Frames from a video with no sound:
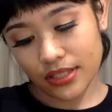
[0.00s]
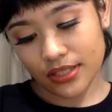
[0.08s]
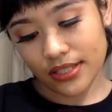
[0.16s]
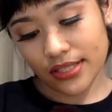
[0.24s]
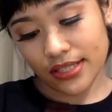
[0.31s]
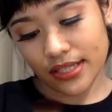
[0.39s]

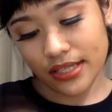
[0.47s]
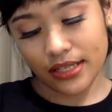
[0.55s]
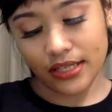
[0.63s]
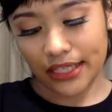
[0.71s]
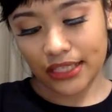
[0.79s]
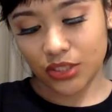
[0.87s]
This is the
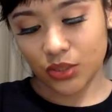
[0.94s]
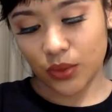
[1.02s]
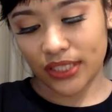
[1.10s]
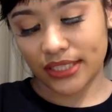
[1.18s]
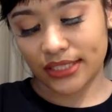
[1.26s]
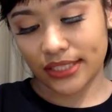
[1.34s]

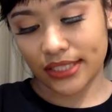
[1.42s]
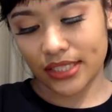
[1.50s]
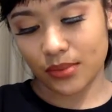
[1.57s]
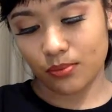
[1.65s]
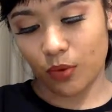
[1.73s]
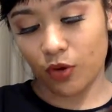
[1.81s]

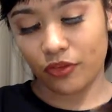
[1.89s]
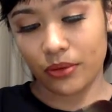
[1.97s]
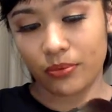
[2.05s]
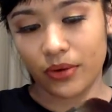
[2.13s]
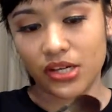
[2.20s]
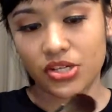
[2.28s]
E26
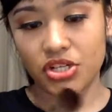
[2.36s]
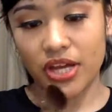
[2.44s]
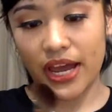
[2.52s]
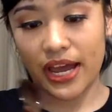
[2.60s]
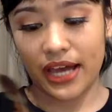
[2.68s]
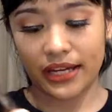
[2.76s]
Morphe brush,
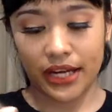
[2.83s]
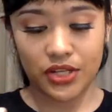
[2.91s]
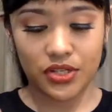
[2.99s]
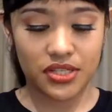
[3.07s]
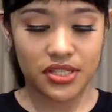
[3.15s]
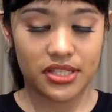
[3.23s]
and I
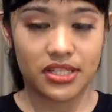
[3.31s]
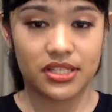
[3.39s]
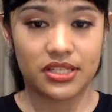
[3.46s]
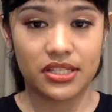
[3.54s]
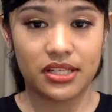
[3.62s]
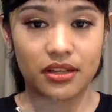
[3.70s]
use this as
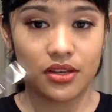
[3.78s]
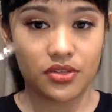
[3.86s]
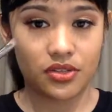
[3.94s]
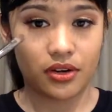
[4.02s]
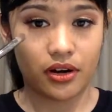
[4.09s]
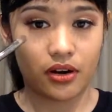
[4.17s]
concealer,
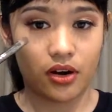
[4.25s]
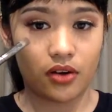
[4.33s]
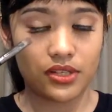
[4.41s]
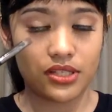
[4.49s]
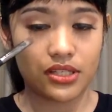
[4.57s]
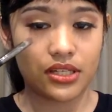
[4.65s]
so
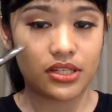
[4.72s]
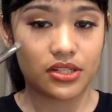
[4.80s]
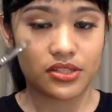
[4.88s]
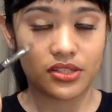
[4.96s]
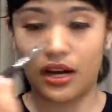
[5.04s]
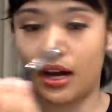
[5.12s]
obviously
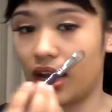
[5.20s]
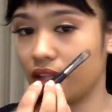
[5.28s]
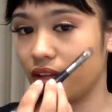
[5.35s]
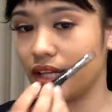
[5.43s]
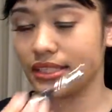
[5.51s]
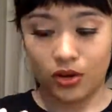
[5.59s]
just the
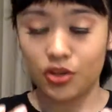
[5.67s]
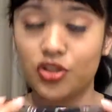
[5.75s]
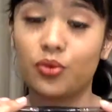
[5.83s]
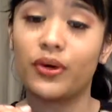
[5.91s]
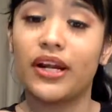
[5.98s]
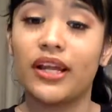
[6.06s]
highlights.
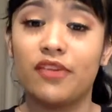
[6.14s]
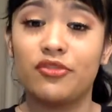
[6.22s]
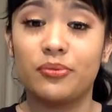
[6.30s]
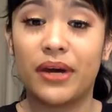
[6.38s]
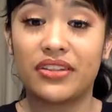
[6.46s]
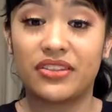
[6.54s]
Also, what I love
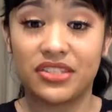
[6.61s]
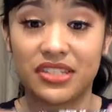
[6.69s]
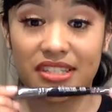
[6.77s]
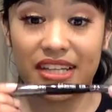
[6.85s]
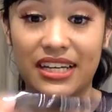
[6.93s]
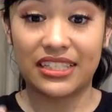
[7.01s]
about this
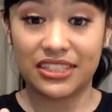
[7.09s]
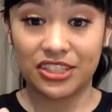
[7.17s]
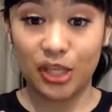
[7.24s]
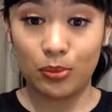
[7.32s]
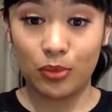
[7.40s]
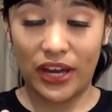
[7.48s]
is that it's
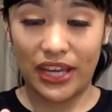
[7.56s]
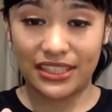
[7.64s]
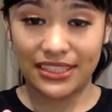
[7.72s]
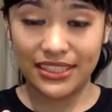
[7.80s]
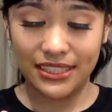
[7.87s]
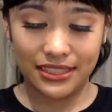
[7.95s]

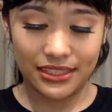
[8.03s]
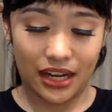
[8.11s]
double-ended.